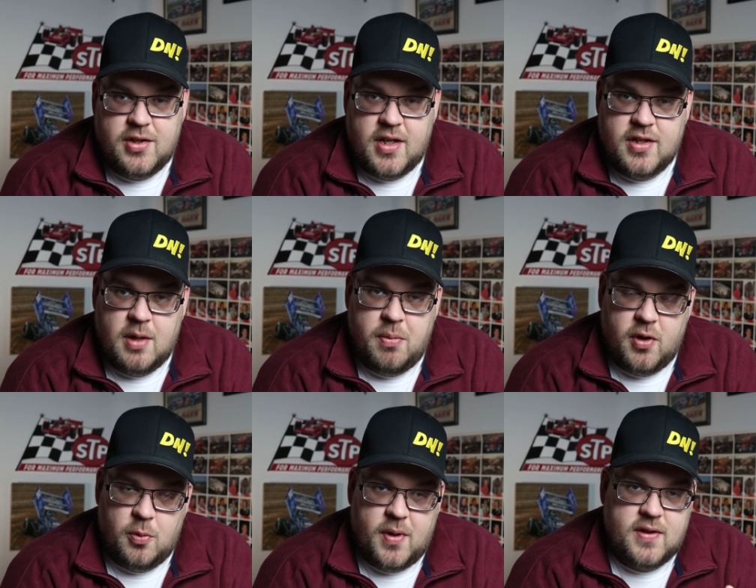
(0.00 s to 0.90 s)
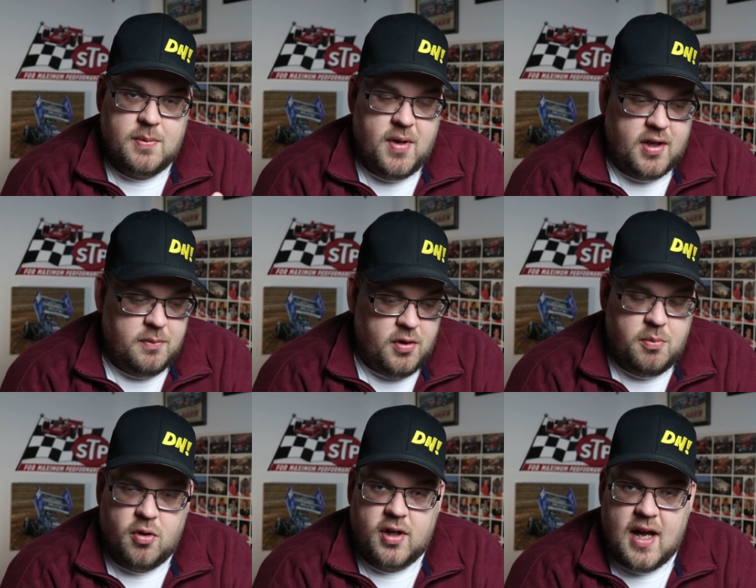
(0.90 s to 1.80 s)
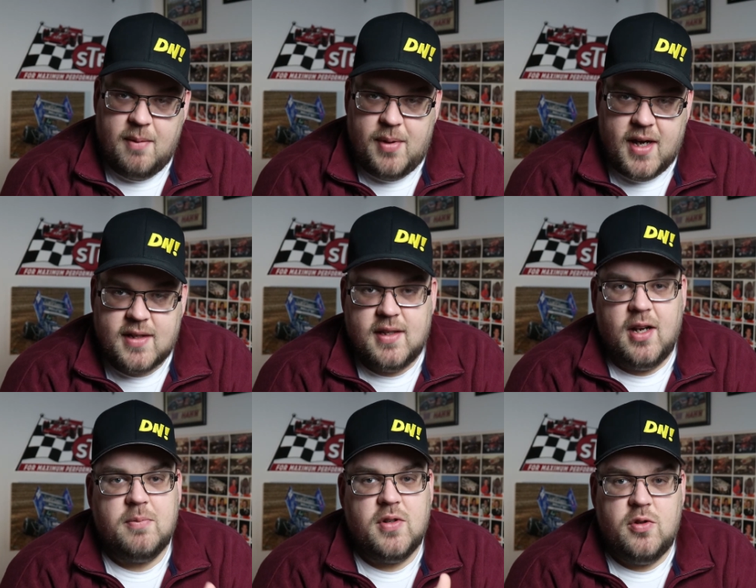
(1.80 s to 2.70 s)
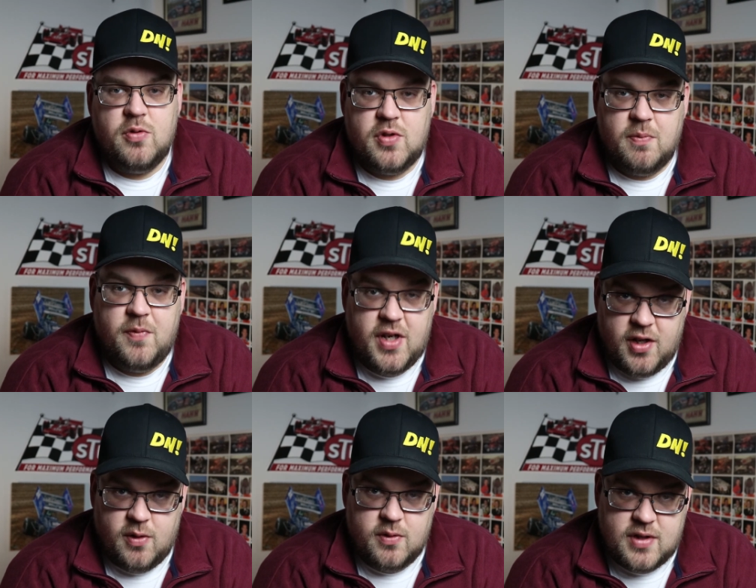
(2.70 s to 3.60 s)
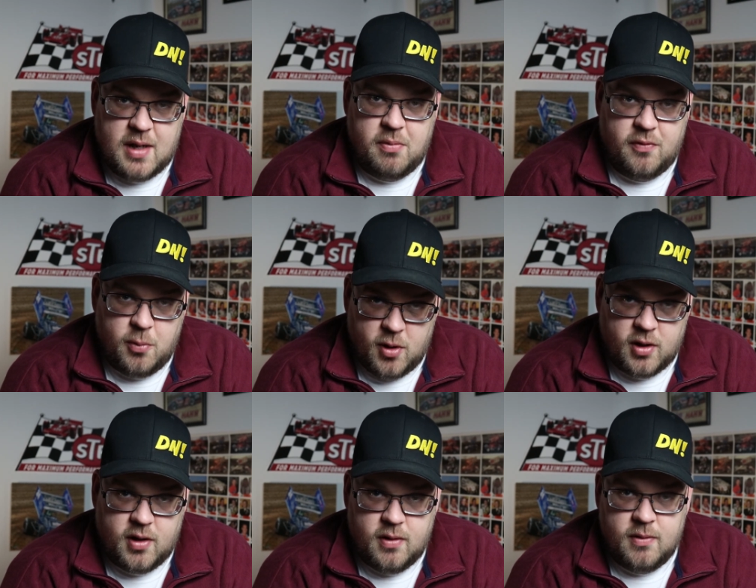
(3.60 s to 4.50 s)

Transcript: to change it up a little bit to make a little more compact setup to do some video type of work.